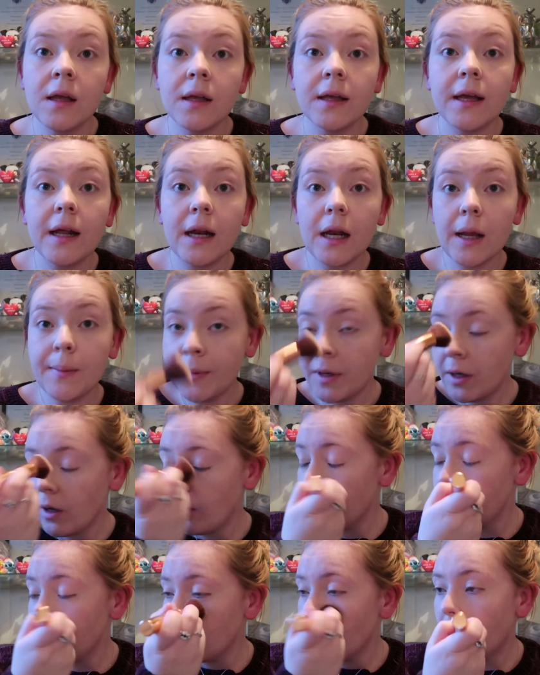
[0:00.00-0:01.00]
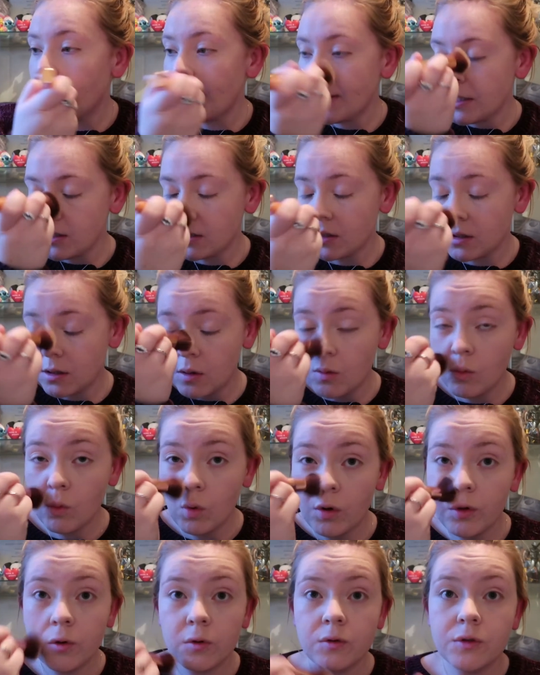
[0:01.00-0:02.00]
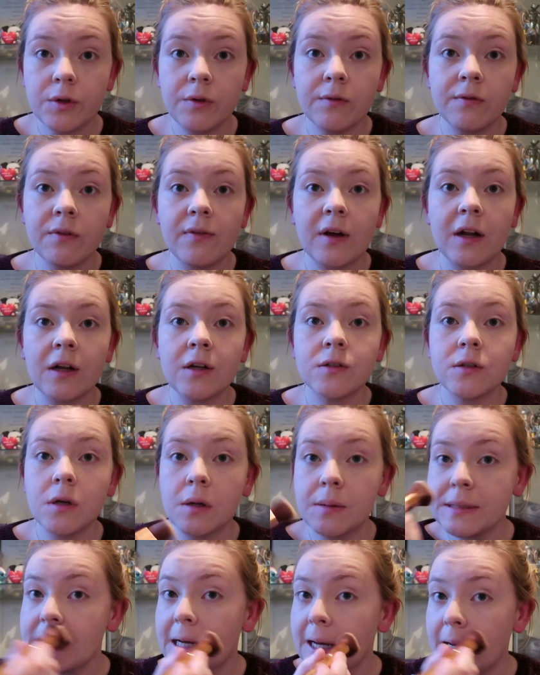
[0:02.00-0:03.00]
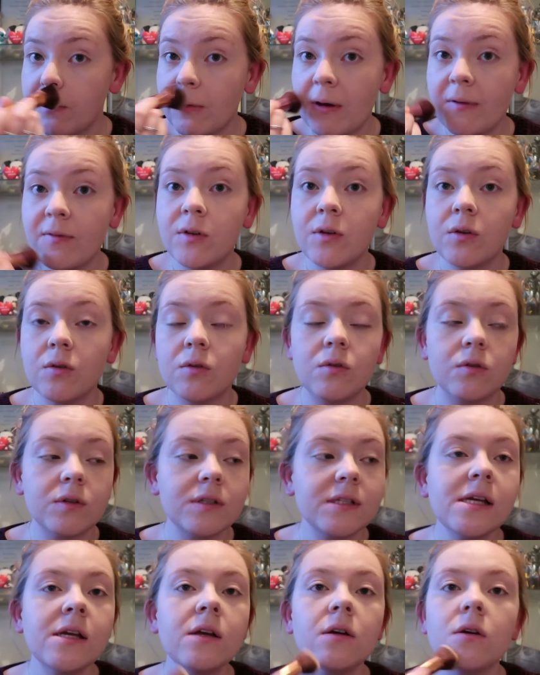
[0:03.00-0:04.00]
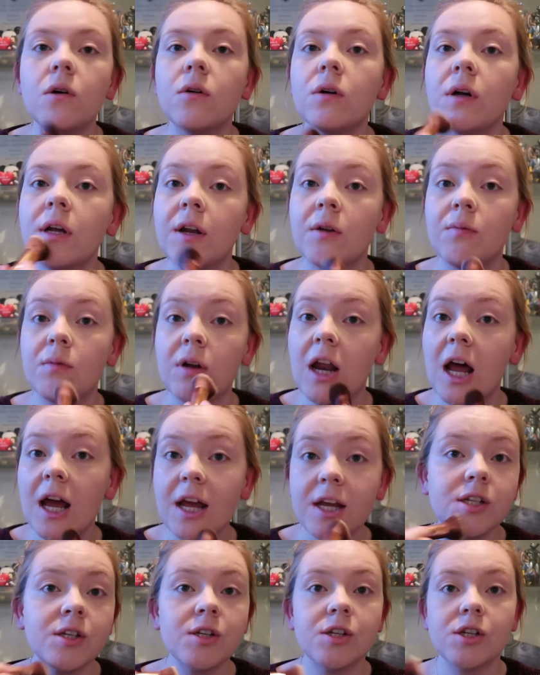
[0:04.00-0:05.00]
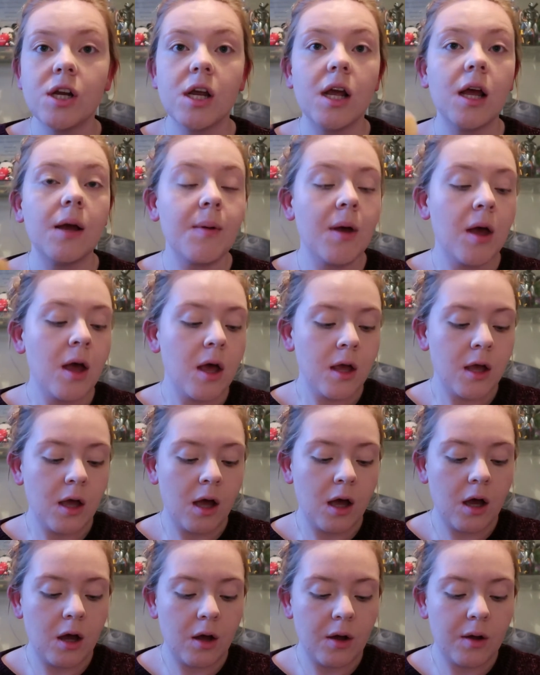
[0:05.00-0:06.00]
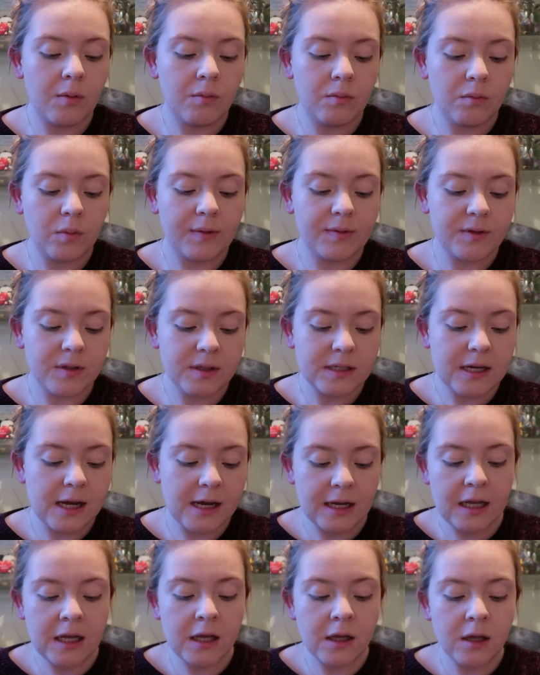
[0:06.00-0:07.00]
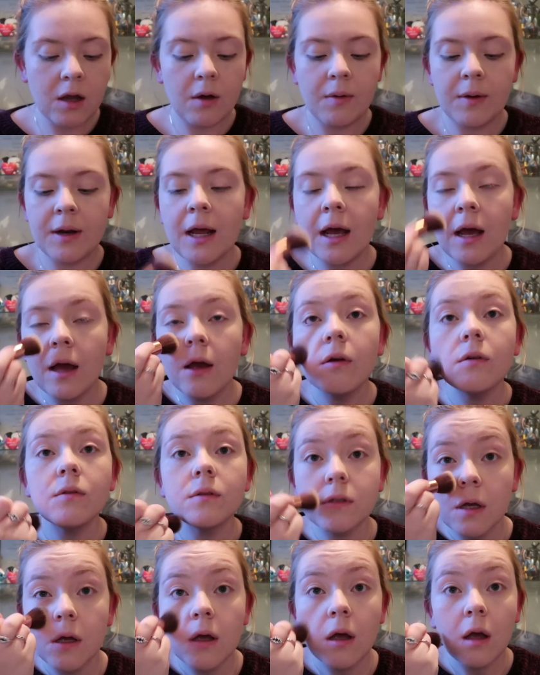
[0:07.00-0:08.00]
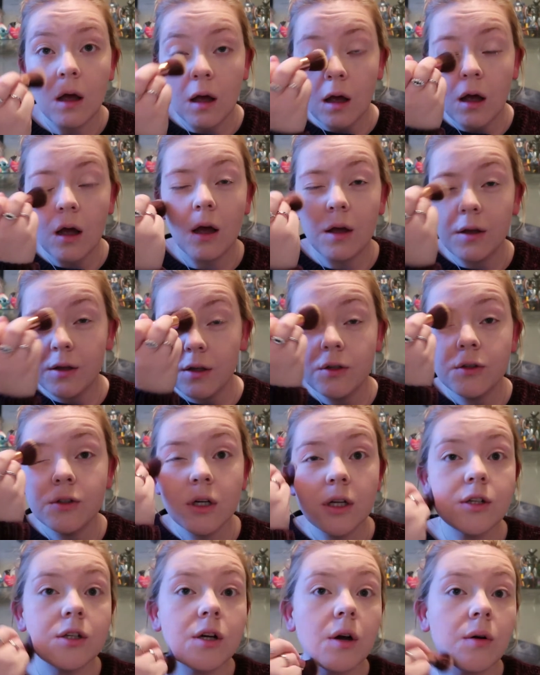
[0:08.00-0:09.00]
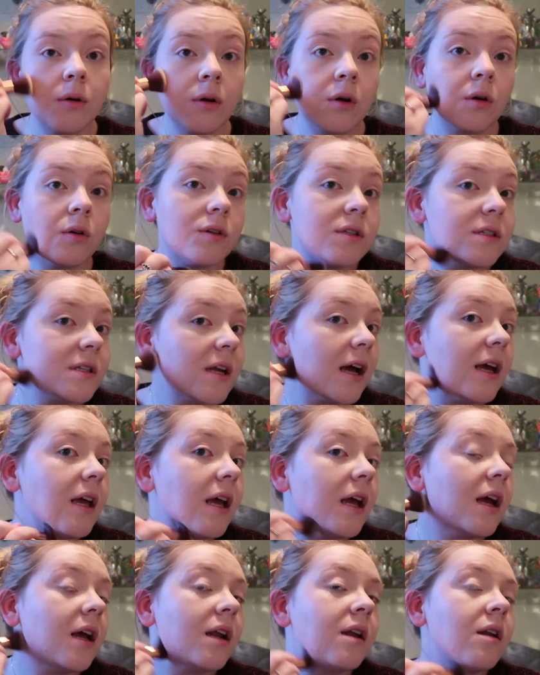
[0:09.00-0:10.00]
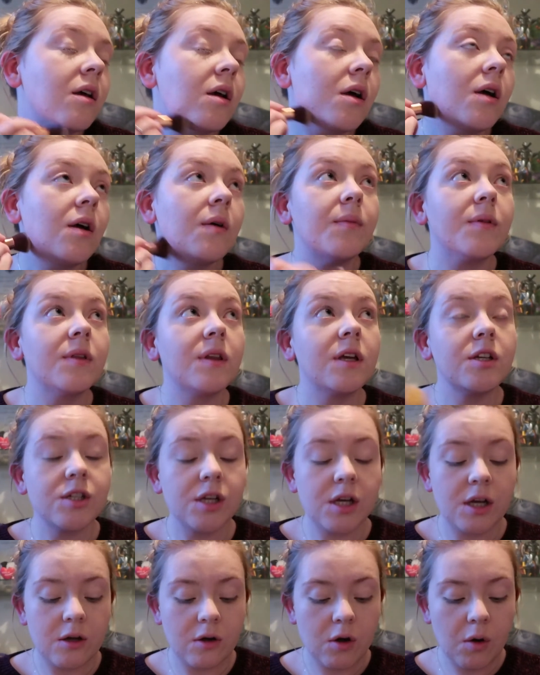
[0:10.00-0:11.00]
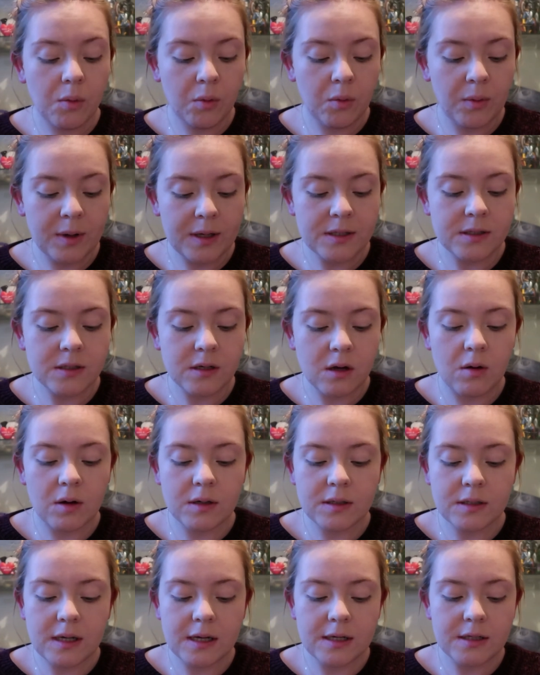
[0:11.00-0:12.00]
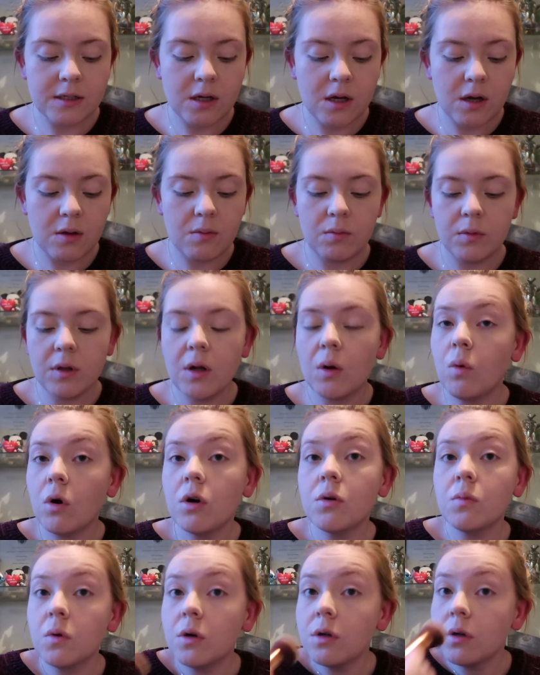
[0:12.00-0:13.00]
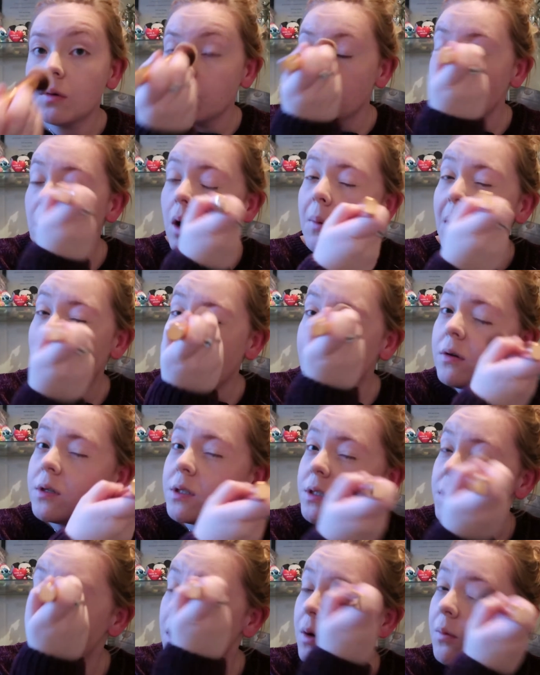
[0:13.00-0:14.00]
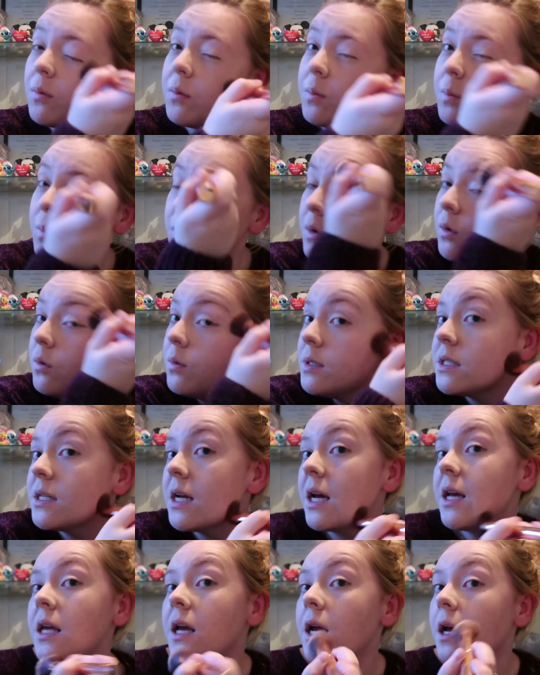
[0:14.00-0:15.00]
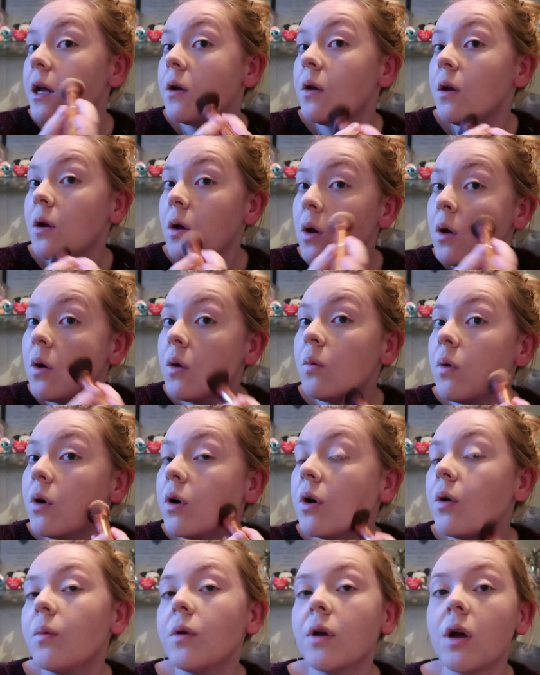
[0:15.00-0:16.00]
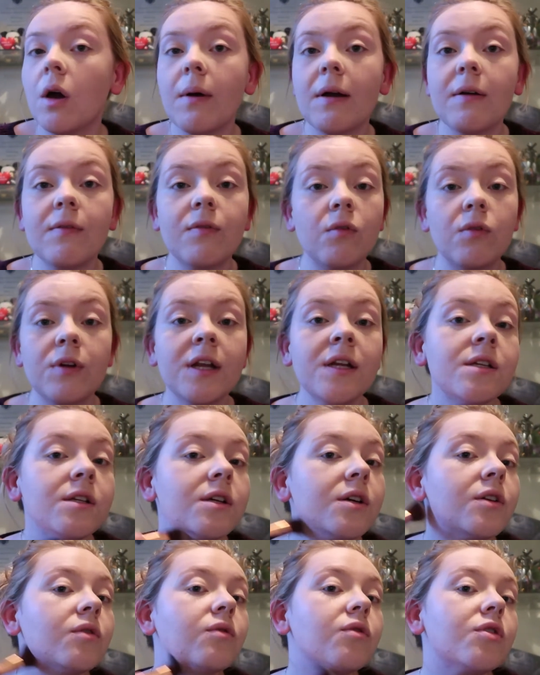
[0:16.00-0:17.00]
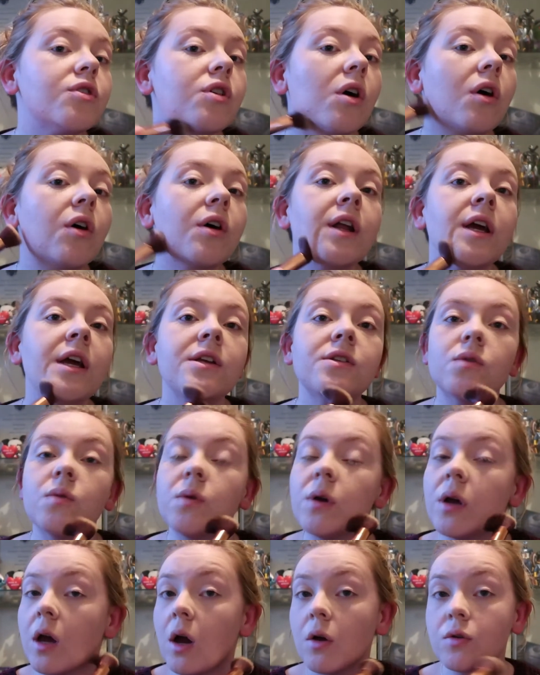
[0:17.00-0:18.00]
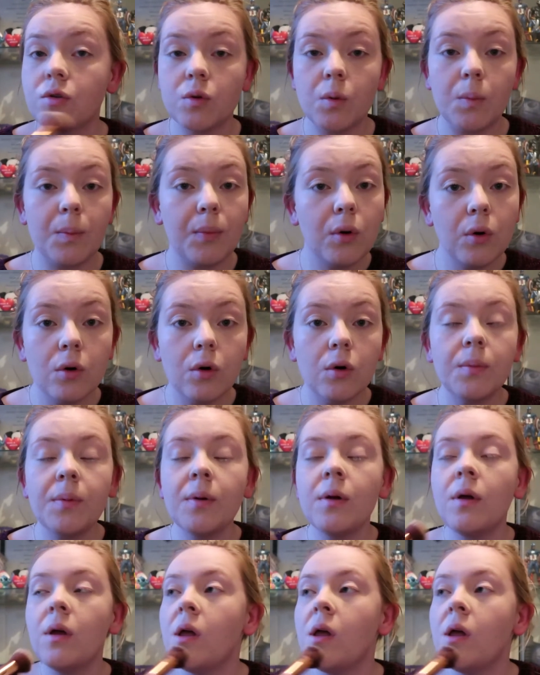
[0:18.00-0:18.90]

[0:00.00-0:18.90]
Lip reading: Yeah, let me know in the comments what you're doing for Valentine's Day, whether you're single, in a relationship, whether you're staying in, going out. Usually Joe and I stay in, but this year, a couple of weeks ago, I said, you know, why don't we go out? You know, we always stay in. Why don't we go out for an Indian or a Chinese, or we could go to a pub?